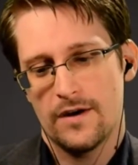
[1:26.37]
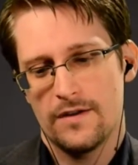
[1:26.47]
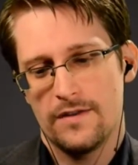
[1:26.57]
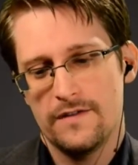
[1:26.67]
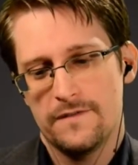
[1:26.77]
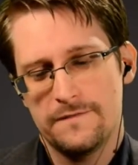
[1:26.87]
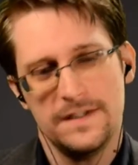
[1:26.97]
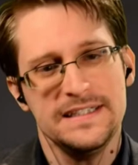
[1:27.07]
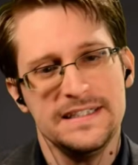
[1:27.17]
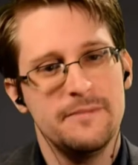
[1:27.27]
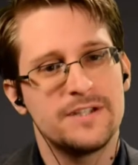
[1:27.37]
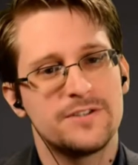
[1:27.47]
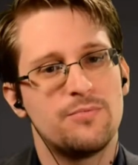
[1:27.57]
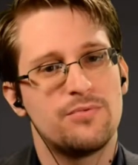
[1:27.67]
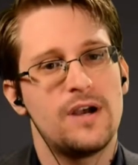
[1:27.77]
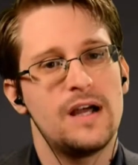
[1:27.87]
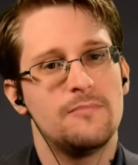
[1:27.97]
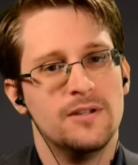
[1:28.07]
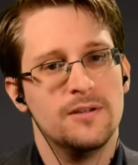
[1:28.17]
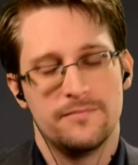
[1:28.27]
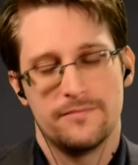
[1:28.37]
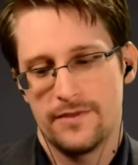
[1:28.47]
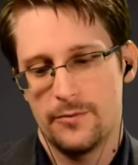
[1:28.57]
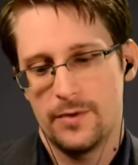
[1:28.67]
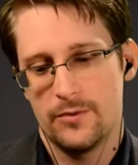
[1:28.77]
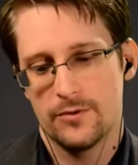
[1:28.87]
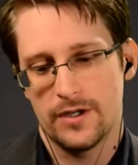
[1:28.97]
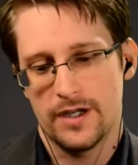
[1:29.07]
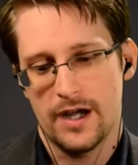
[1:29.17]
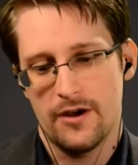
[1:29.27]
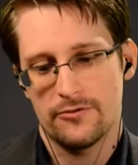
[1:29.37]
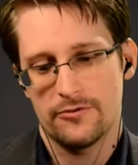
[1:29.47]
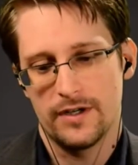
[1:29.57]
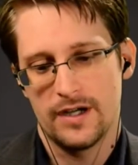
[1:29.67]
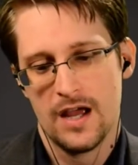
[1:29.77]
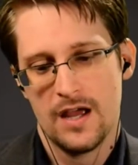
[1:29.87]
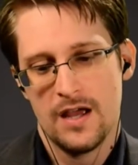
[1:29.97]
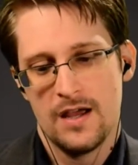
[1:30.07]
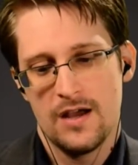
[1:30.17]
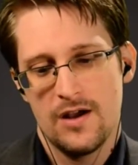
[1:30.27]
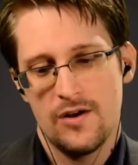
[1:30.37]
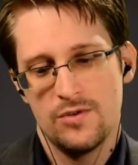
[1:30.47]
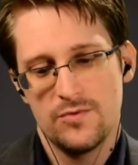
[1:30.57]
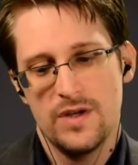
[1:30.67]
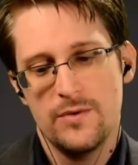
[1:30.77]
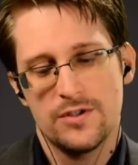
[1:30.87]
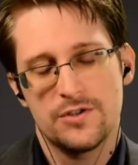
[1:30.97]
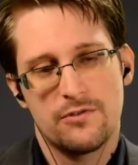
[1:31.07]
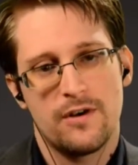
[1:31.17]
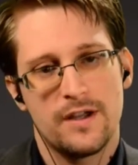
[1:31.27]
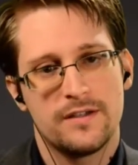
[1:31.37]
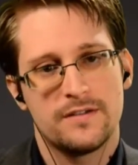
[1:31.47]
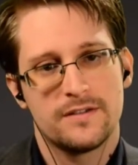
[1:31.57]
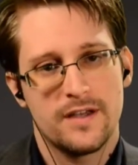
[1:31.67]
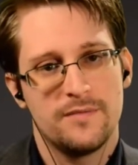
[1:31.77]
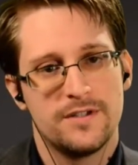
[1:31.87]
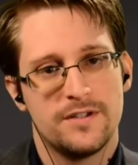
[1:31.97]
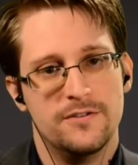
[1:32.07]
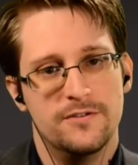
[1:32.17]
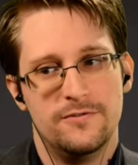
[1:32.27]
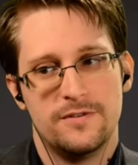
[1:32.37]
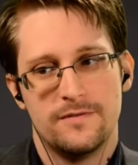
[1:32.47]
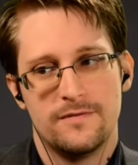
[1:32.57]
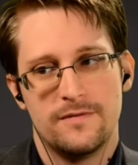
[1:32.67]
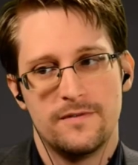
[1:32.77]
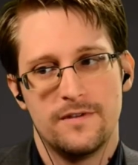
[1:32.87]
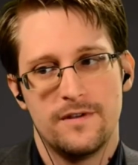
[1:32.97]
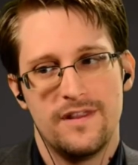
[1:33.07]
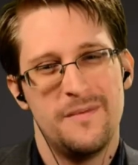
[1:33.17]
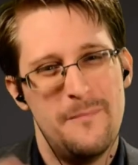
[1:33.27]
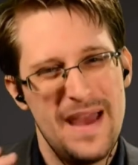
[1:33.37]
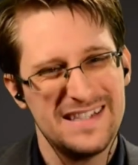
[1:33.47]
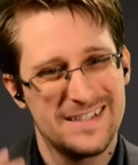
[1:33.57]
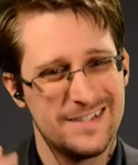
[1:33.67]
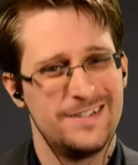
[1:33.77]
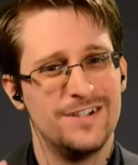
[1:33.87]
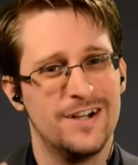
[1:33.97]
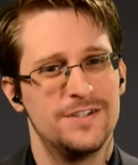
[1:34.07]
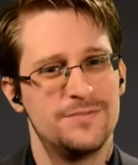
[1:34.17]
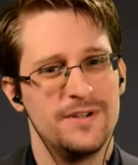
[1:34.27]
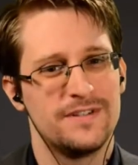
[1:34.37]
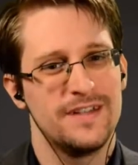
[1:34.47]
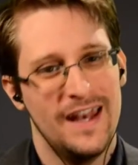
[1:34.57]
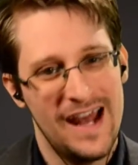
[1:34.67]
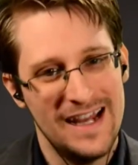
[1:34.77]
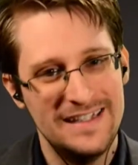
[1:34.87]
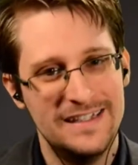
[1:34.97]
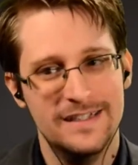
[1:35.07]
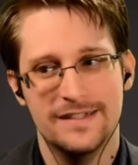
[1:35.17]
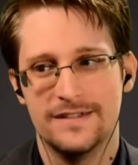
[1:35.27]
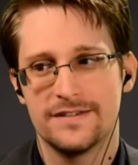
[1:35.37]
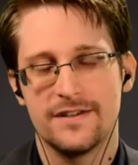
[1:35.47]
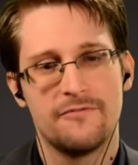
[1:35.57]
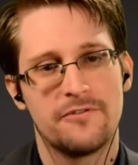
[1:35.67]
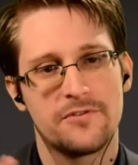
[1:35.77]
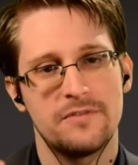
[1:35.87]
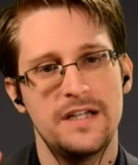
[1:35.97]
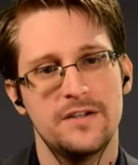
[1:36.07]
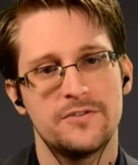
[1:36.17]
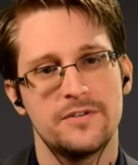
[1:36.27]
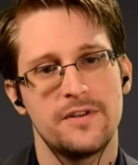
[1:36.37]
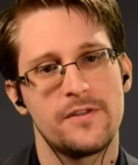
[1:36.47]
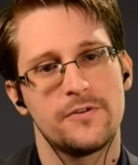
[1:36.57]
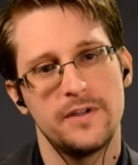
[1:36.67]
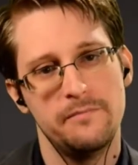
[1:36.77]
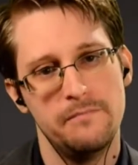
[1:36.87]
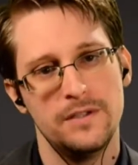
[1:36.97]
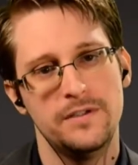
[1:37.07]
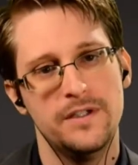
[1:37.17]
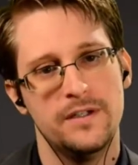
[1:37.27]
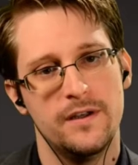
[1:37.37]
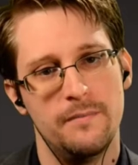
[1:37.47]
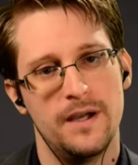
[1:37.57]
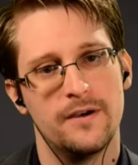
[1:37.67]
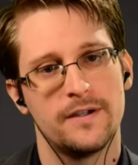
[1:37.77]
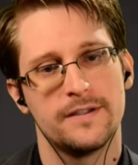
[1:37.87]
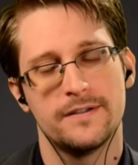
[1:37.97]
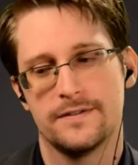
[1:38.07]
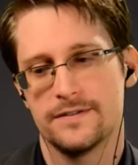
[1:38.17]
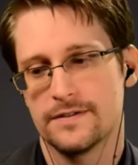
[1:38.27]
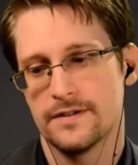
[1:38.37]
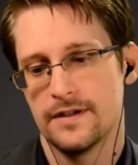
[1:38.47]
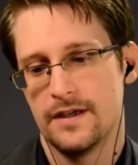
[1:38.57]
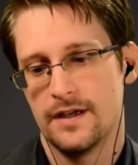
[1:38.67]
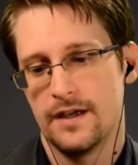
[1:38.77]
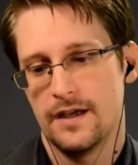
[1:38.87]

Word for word: where the fundamental problem that we were encountering was we were trying to substitute the best judgment and ideas of 330 million Americans